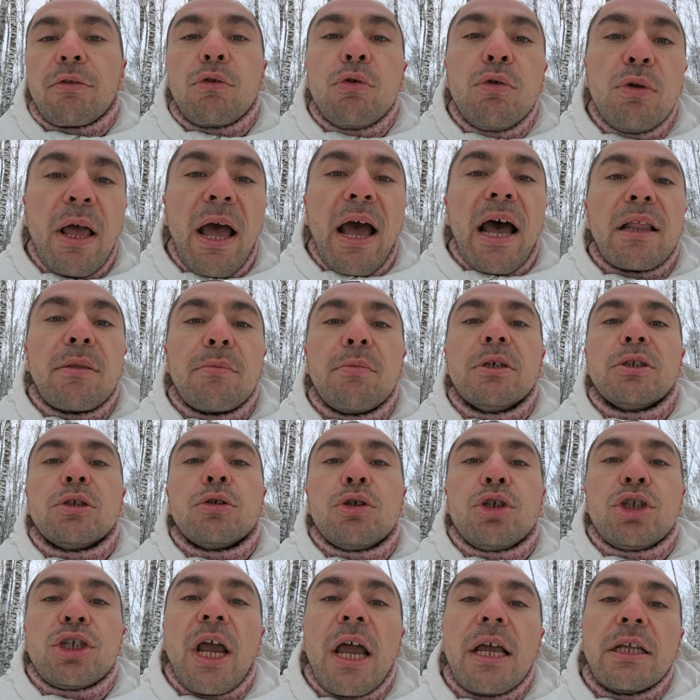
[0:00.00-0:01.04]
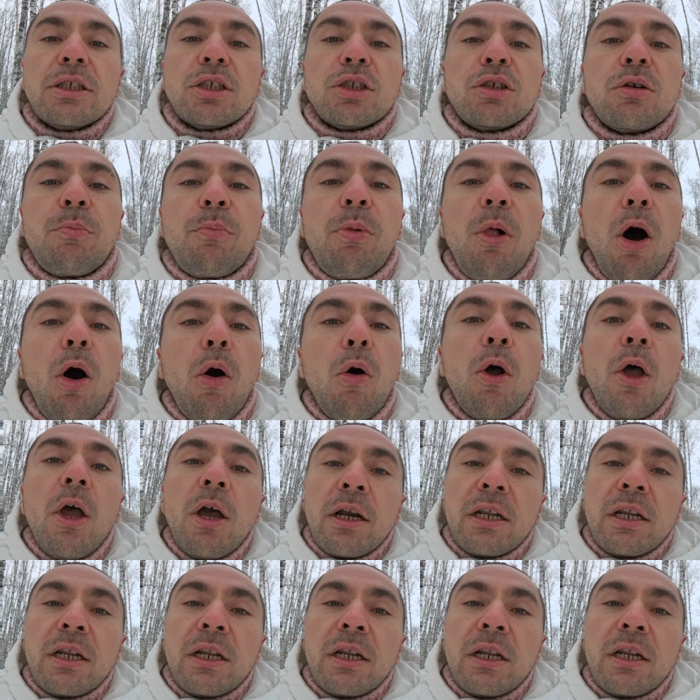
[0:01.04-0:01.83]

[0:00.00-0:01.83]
do not miss a chance to blow,